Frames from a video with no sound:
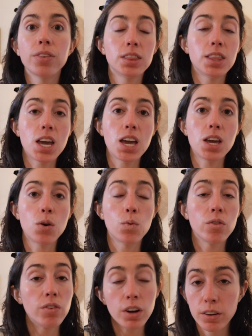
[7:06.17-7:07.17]
they
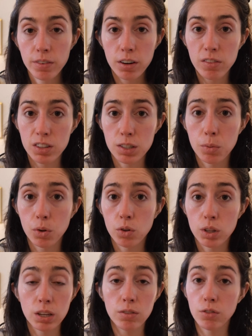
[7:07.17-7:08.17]
were very, very visible,
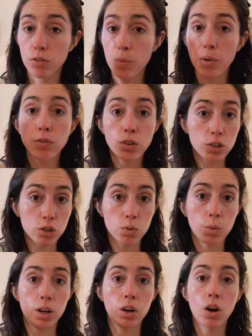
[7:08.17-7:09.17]
even from the 1st
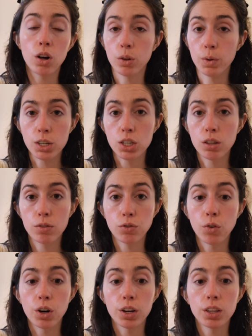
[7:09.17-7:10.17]
one all the way to the
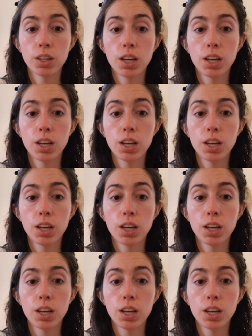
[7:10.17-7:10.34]
4th.